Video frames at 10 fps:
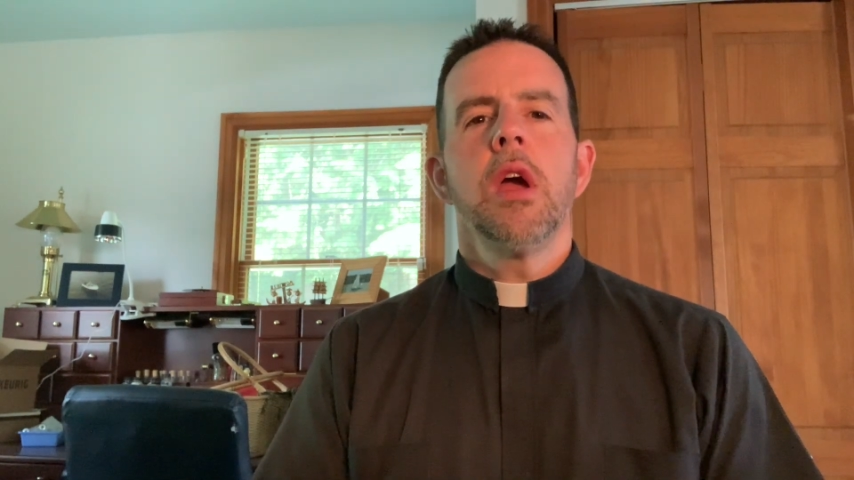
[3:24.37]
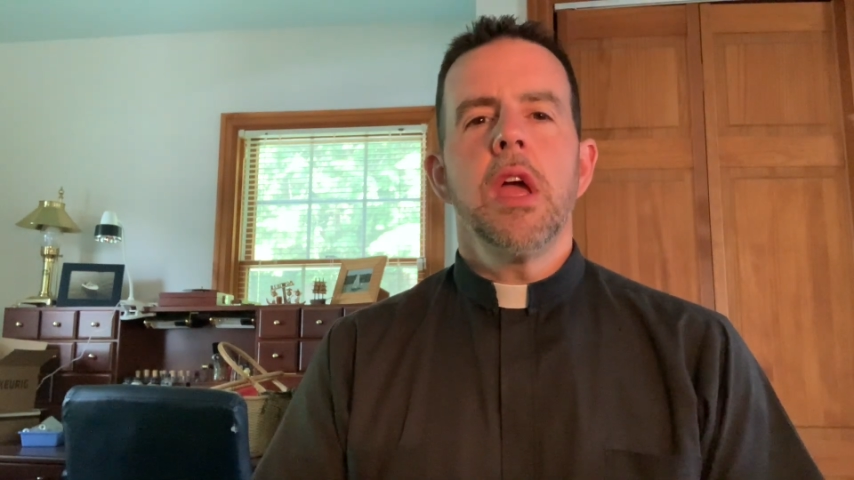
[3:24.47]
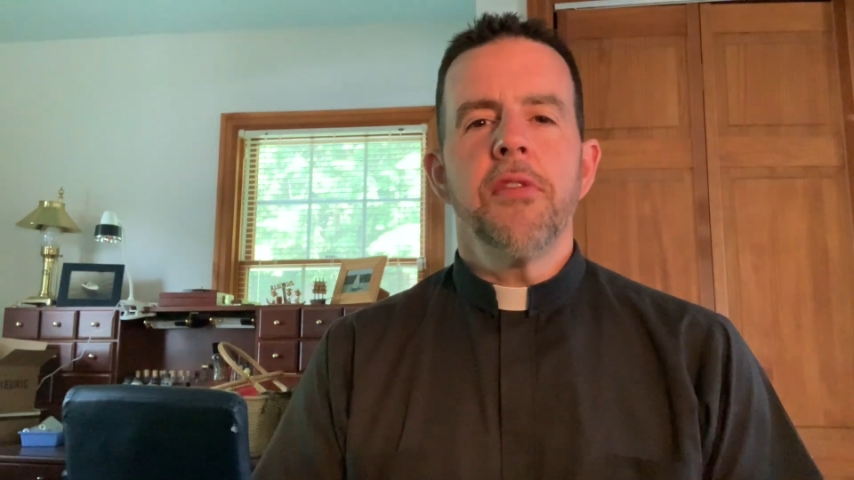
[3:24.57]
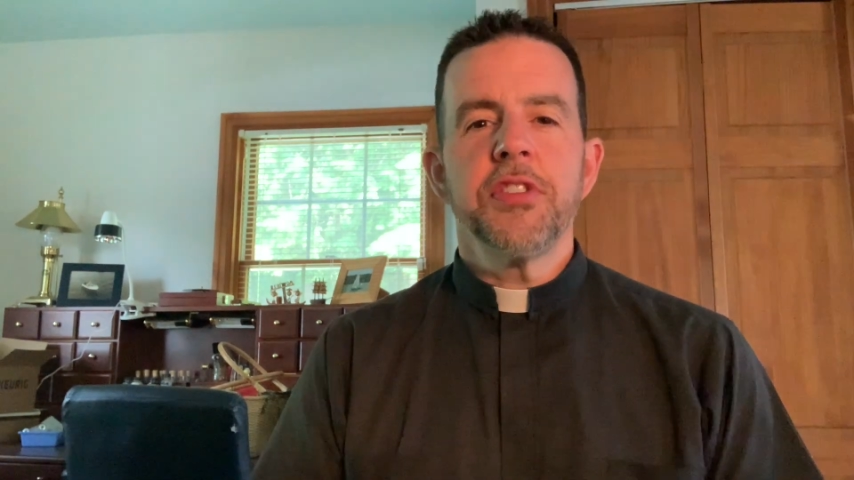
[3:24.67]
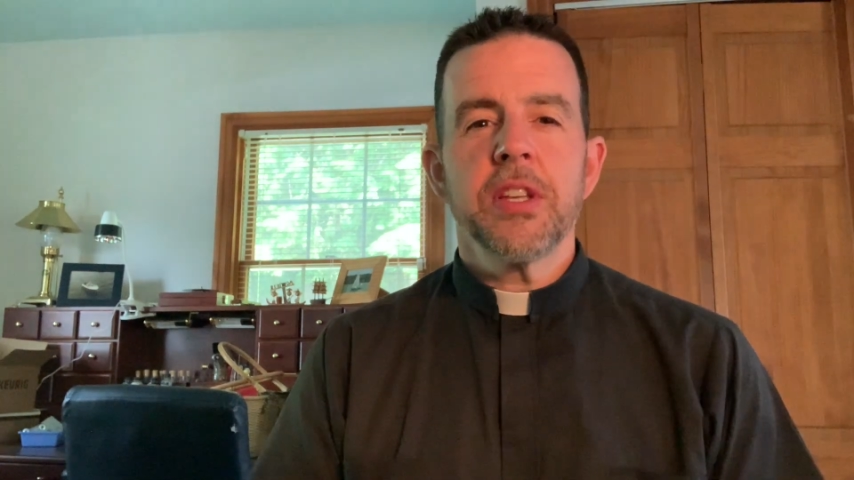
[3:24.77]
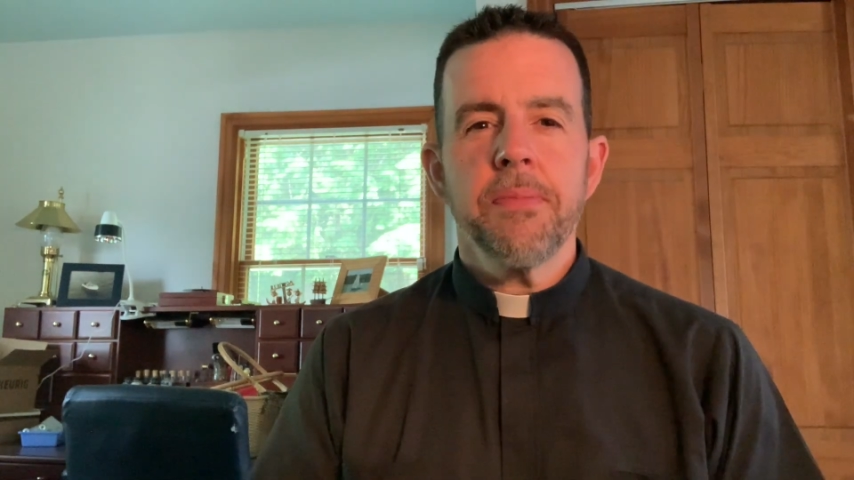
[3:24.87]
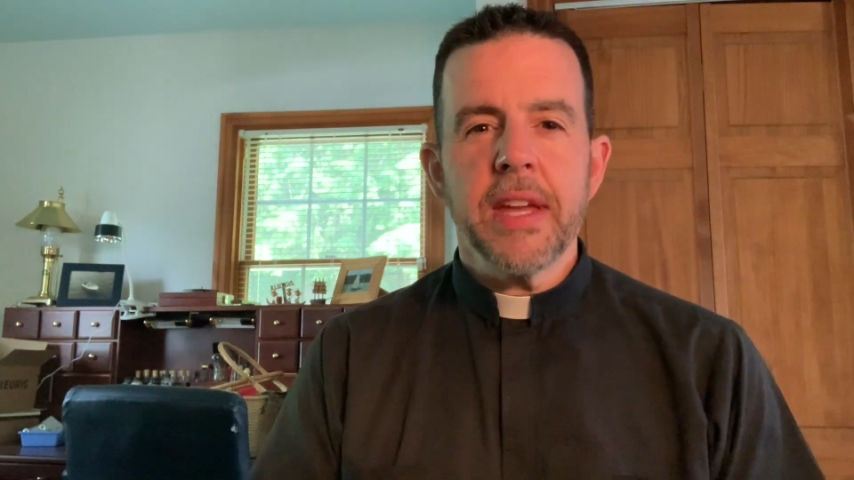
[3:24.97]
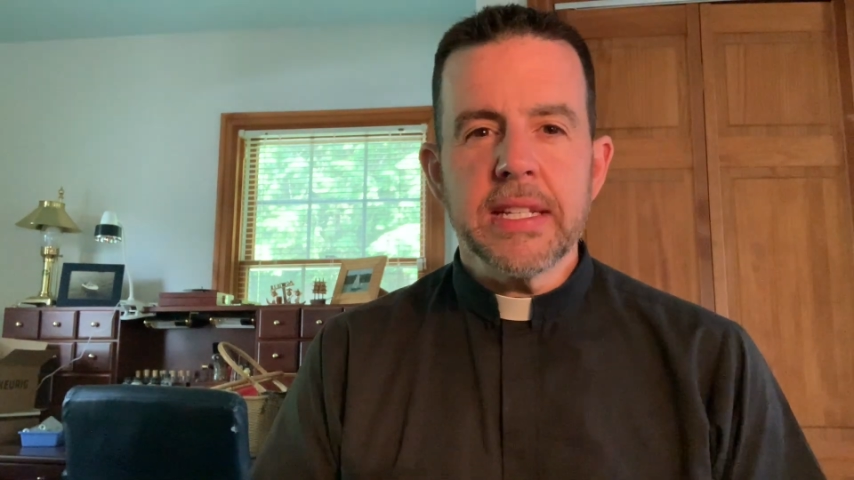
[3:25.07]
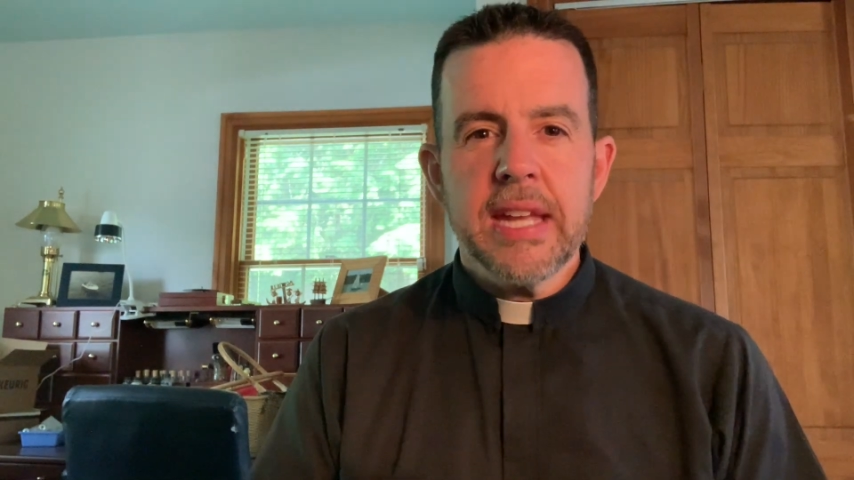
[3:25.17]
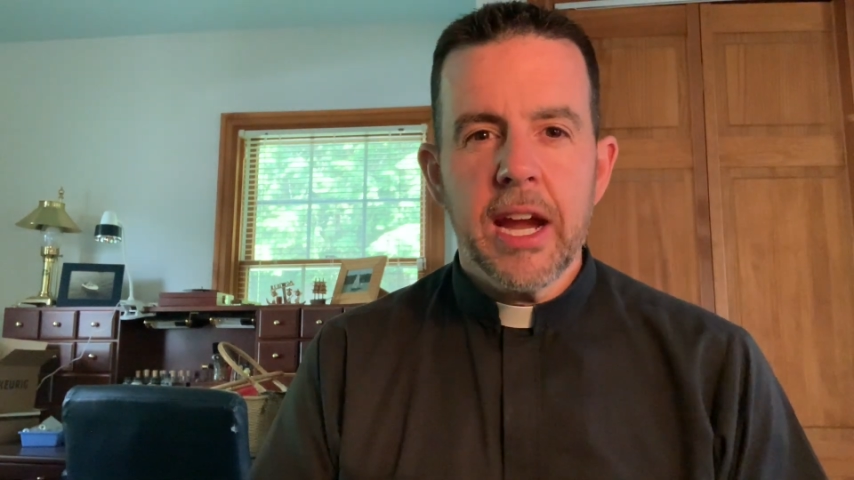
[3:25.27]
If
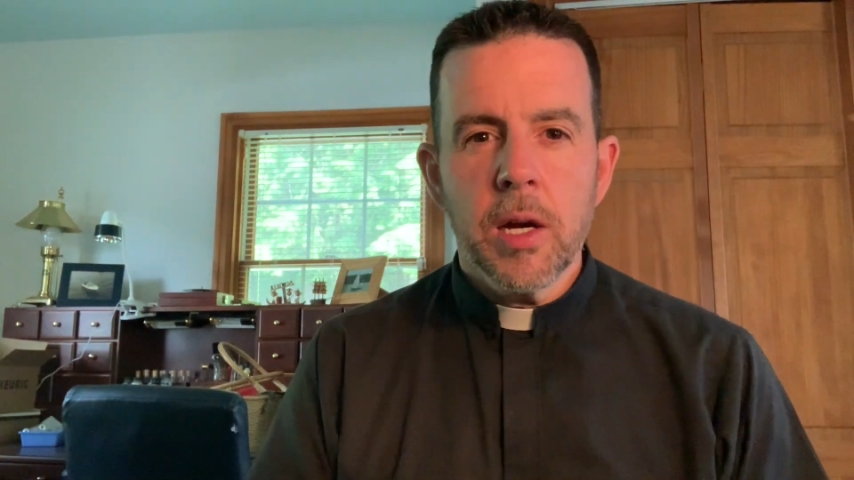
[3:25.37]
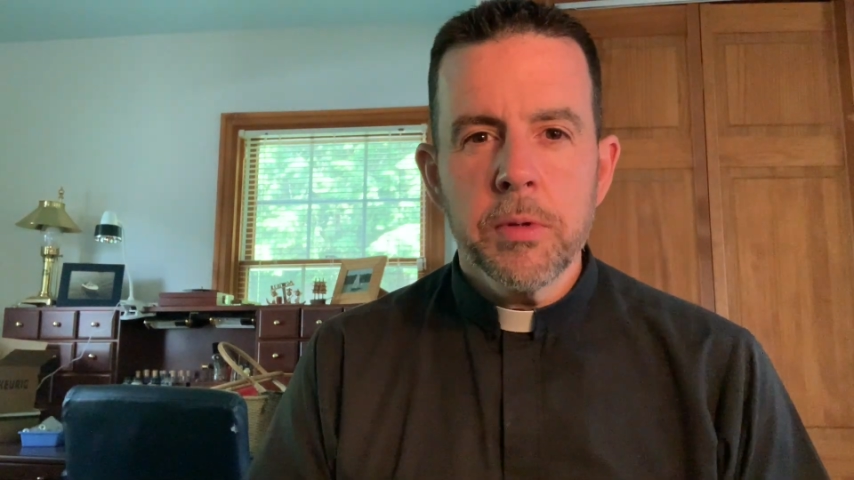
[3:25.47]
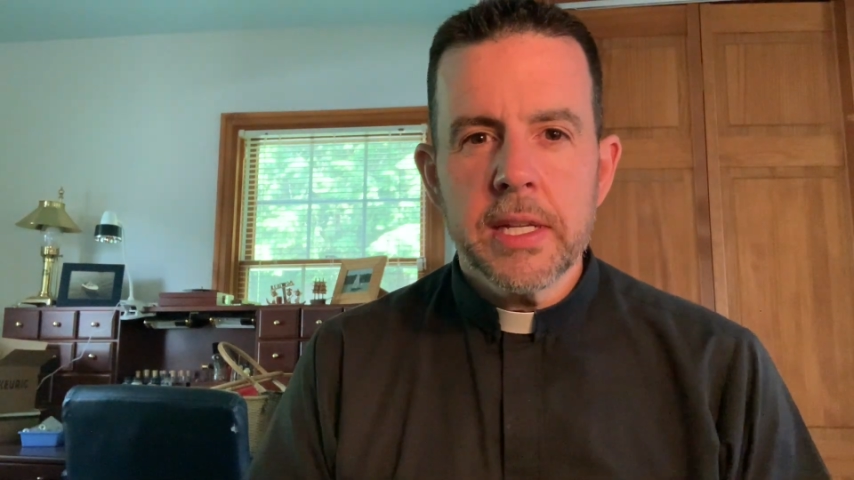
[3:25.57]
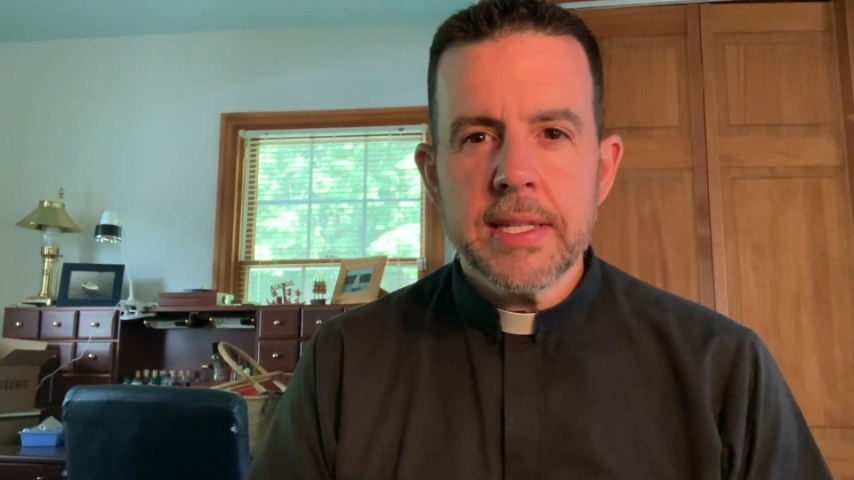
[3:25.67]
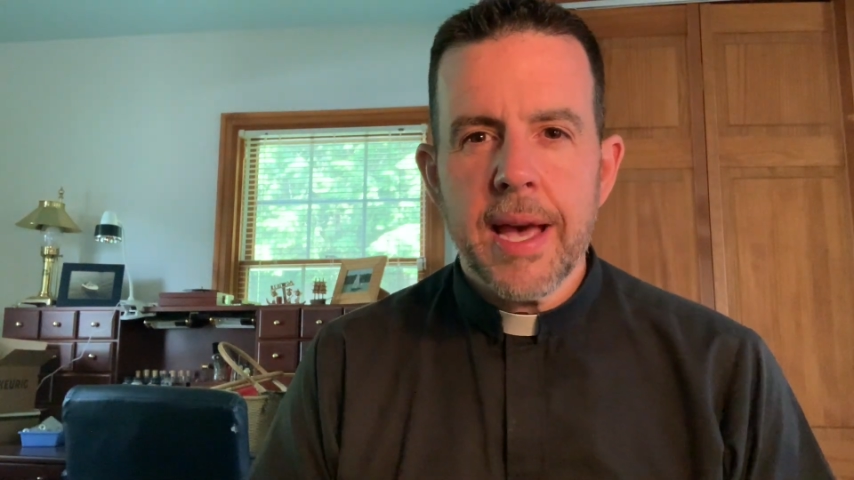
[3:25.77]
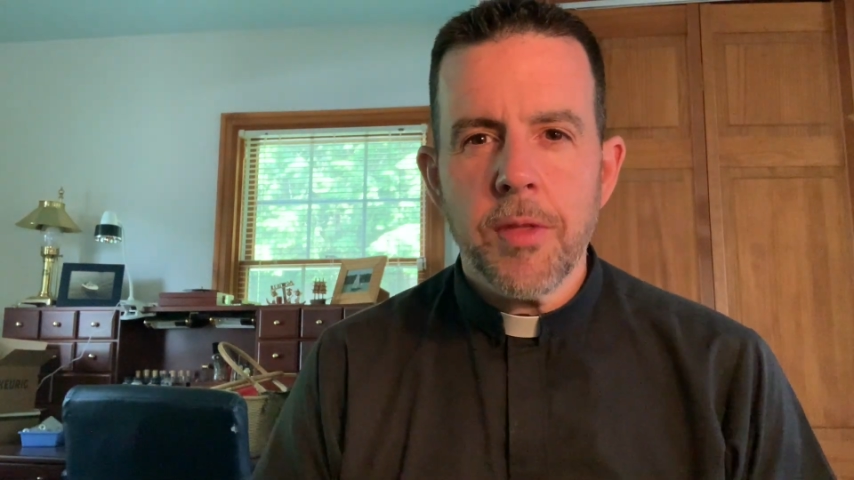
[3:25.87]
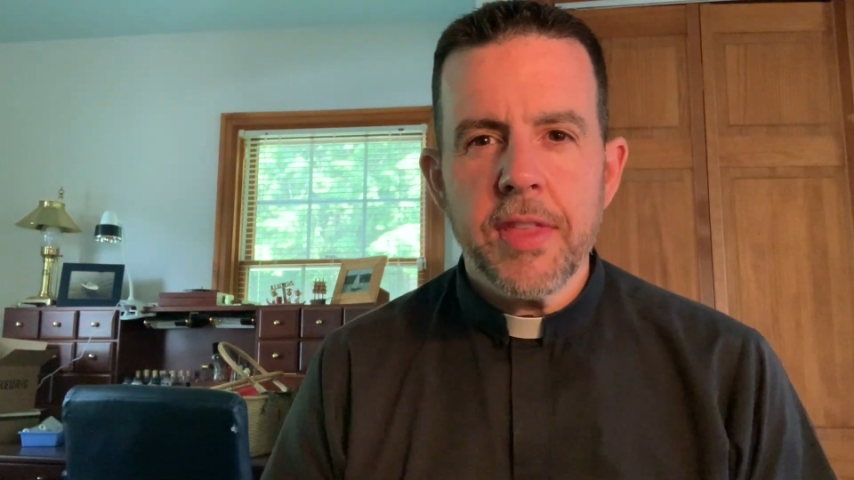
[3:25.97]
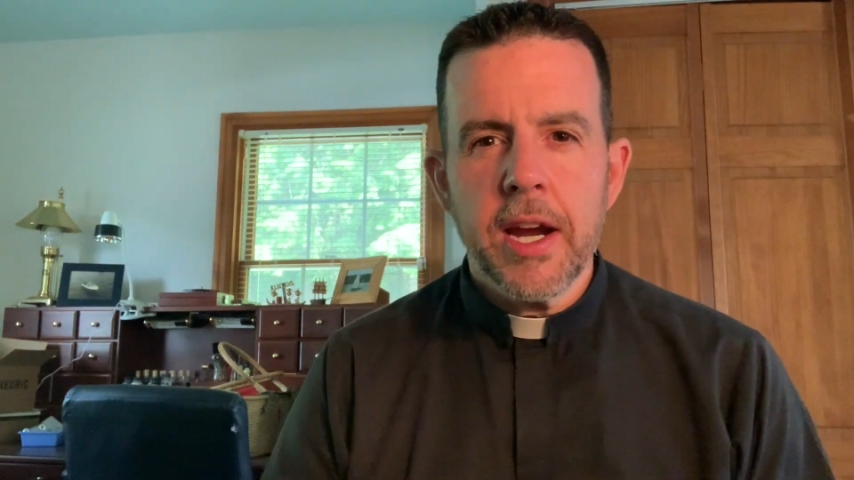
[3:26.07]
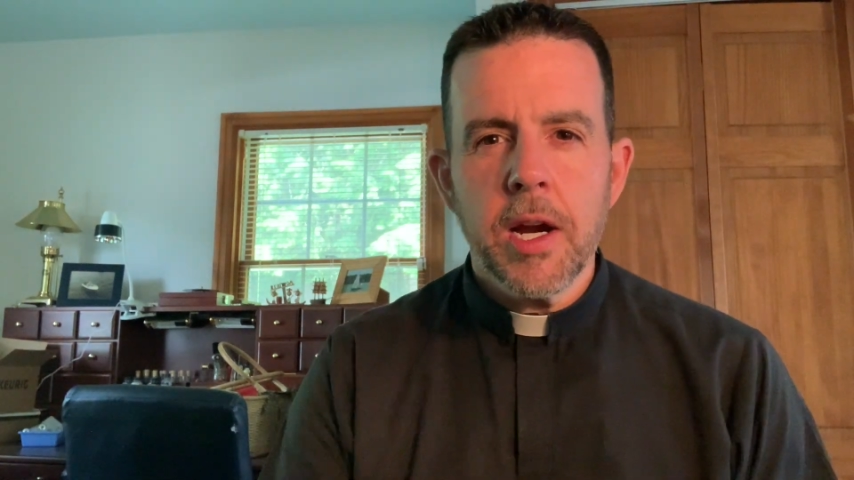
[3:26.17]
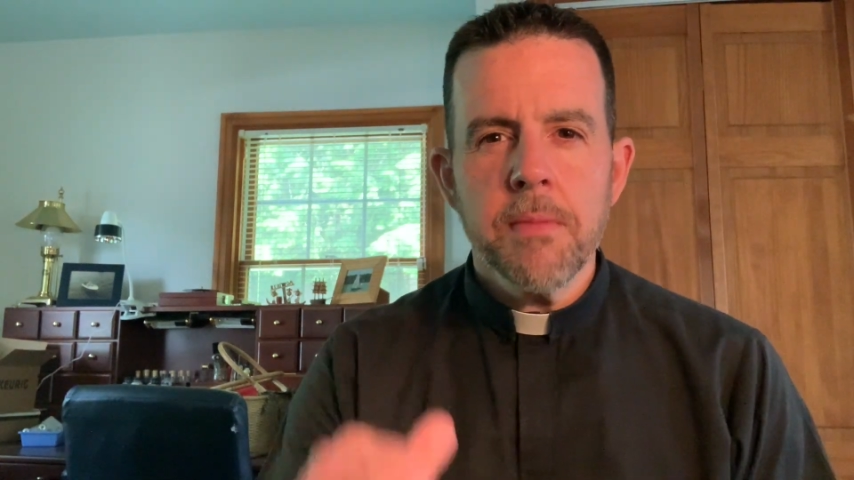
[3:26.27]
something terrible is out
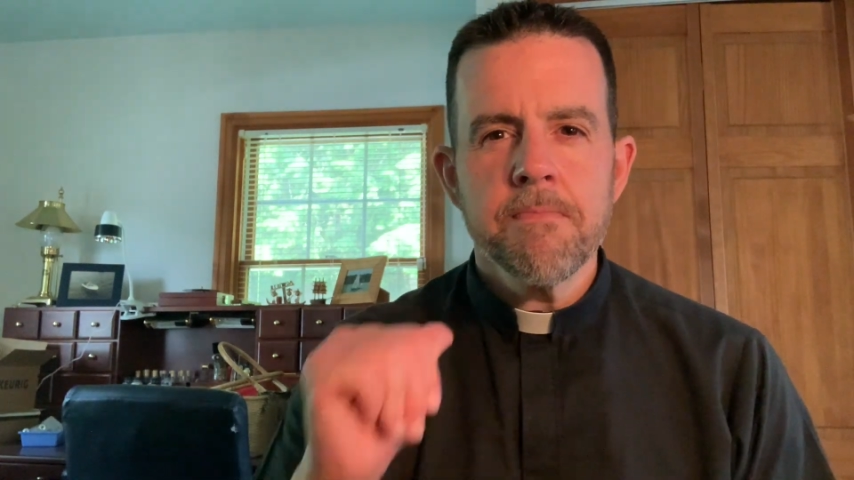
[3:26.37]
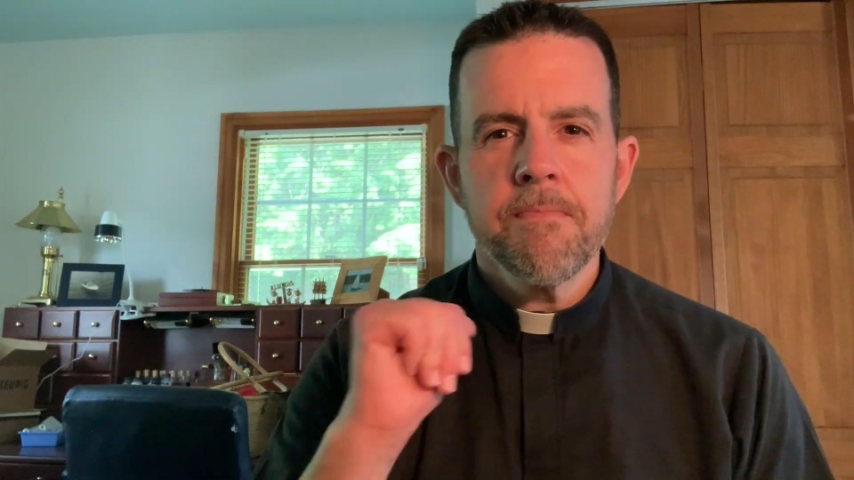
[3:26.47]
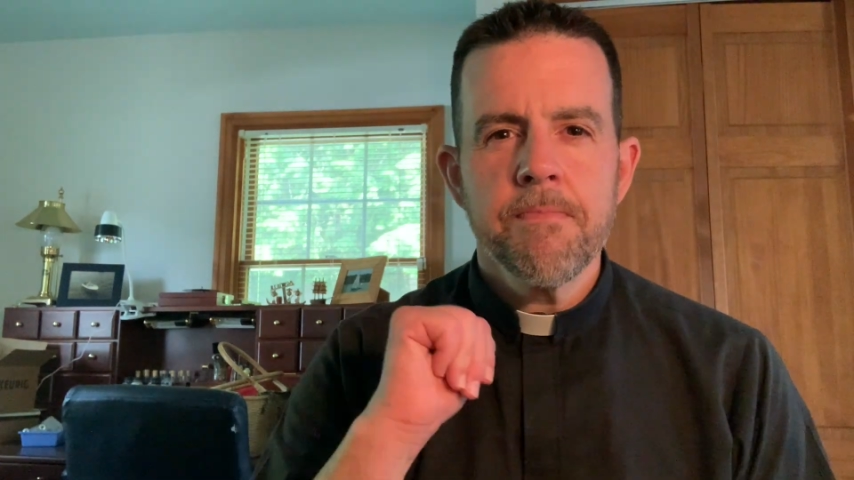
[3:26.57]
there,